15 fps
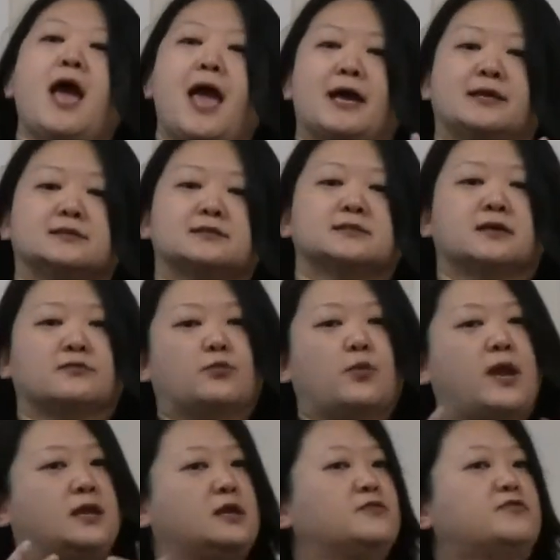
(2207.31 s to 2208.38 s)
and instead of
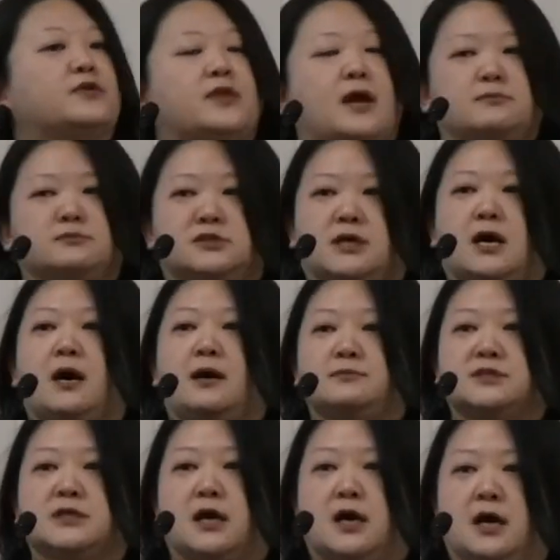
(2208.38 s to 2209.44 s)
waiting for them to
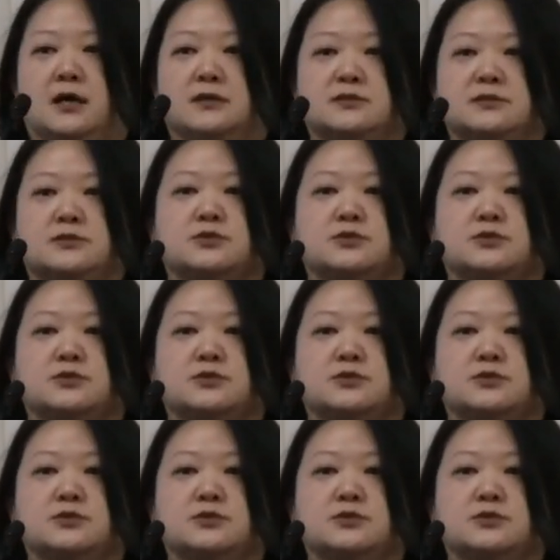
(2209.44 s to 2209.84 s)
come to us,